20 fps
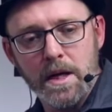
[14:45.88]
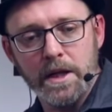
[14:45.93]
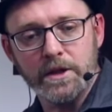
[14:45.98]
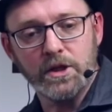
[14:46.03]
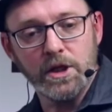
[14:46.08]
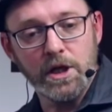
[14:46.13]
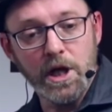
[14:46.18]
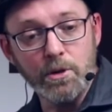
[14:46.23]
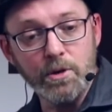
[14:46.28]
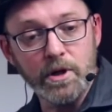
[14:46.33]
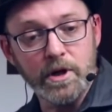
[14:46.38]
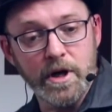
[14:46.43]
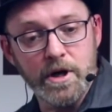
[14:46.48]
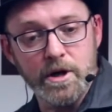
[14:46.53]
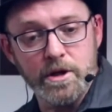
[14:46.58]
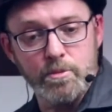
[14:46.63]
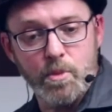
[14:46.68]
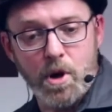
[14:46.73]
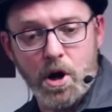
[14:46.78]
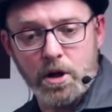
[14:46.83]
At the lower
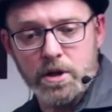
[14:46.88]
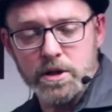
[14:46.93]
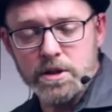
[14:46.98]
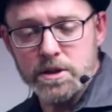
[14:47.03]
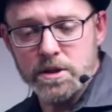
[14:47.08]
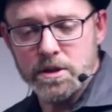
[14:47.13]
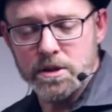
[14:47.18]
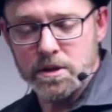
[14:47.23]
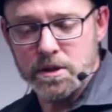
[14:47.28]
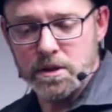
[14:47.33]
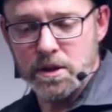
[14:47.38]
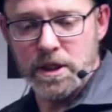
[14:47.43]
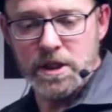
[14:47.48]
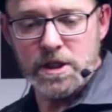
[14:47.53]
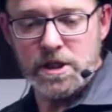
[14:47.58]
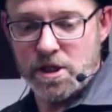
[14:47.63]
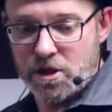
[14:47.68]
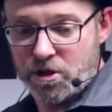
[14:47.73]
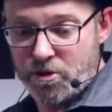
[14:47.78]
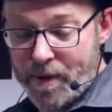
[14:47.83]
end of the market,
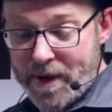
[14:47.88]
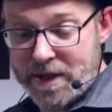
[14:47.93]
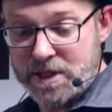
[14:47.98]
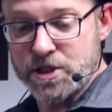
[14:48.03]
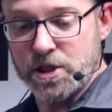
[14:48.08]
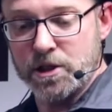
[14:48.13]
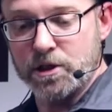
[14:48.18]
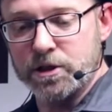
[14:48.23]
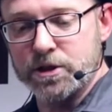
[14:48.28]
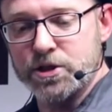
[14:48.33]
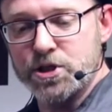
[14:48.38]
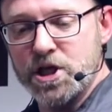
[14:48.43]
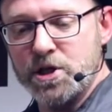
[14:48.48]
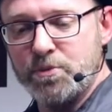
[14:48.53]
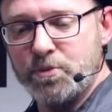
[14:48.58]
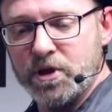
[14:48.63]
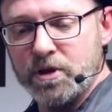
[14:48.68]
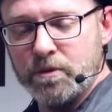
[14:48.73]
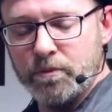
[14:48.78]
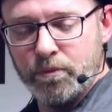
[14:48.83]
India remains a little
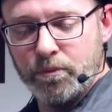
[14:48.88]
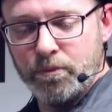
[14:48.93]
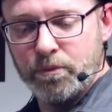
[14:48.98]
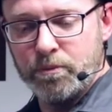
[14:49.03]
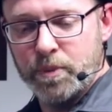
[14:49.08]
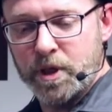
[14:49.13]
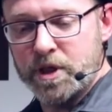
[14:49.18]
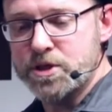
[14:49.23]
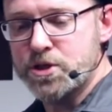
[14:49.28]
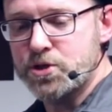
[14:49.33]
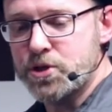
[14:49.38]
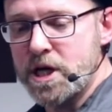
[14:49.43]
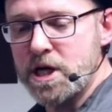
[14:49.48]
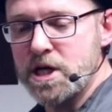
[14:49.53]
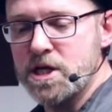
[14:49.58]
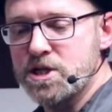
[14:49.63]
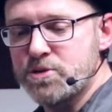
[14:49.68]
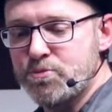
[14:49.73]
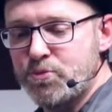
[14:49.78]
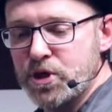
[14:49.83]
cheaper, but
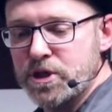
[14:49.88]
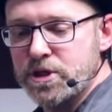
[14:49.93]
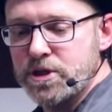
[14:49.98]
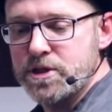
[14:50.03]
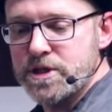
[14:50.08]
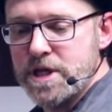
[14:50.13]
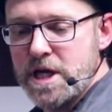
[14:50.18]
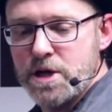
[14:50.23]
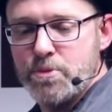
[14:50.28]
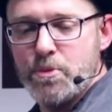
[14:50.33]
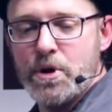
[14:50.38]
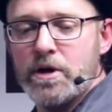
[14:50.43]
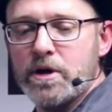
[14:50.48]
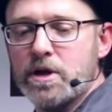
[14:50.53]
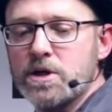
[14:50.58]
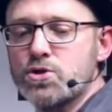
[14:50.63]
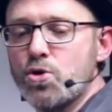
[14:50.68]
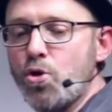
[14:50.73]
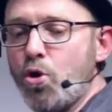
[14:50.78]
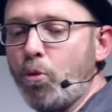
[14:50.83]
Australians, Britons and
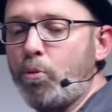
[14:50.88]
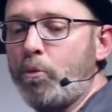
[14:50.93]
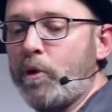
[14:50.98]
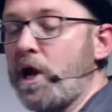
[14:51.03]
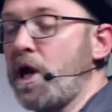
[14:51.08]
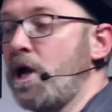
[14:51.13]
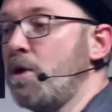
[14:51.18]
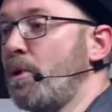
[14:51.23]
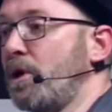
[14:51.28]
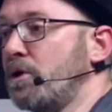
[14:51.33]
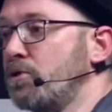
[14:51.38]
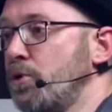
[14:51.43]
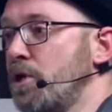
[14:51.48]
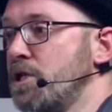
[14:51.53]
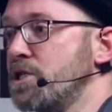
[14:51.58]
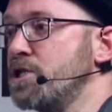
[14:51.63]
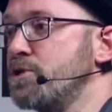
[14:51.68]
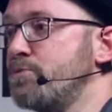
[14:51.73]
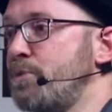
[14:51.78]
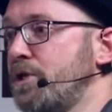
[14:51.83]
Americans all pay about
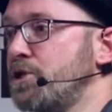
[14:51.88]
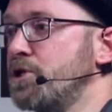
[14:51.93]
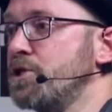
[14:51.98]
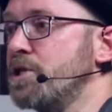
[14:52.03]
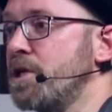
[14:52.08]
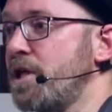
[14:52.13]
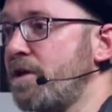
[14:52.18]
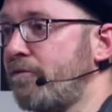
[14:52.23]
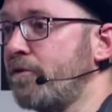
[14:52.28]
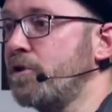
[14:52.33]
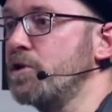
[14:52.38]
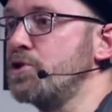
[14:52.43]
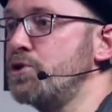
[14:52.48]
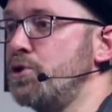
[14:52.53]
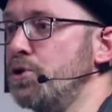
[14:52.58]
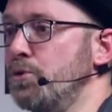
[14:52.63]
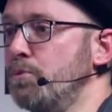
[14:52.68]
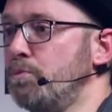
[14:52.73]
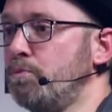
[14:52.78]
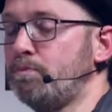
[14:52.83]
twice as much as South Africans
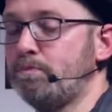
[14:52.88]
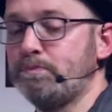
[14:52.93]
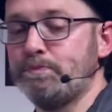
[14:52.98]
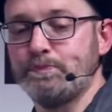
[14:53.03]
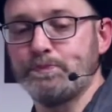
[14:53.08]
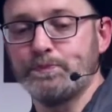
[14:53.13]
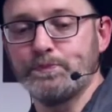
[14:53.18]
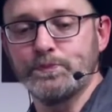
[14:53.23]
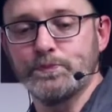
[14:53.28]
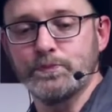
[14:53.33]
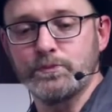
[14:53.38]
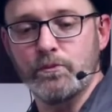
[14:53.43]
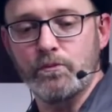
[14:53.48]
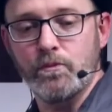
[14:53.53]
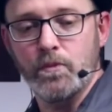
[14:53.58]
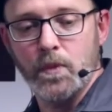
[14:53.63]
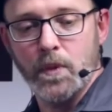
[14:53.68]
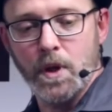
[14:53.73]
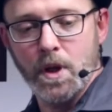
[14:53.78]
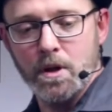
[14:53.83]
do.
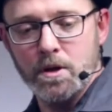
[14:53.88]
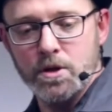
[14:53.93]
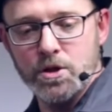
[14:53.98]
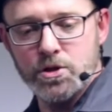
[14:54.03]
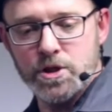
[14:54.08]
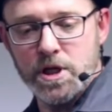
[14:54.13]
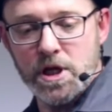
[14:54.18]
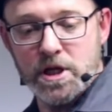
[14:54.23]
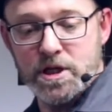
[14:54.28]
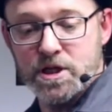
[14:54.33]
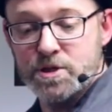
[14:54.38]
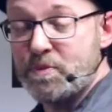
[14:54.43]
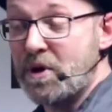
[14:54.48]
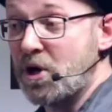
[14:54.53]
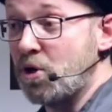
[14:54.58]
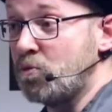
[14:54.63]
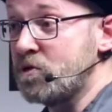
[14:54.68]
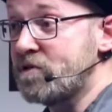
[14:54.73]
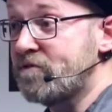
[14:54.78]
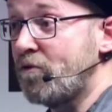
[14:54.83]
New Zealanders
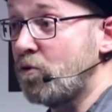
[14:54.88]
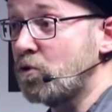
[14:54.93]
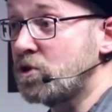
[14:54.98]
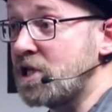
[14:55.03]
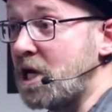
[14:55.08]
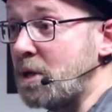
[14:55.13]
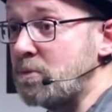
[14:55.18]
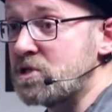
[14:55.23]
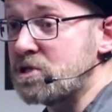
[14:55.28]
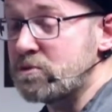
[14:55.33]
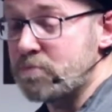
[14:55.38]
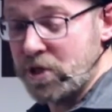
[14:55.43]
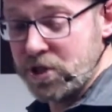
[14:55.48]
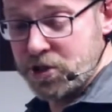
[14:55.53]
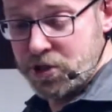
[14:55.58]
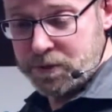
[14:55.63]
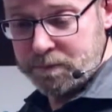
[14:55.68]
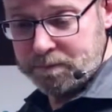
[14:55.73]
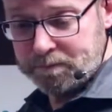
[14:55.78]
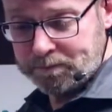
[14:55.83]
pay almost 4 times as
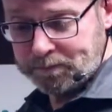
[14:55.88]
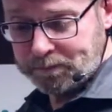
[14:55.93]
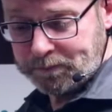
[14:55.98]
much.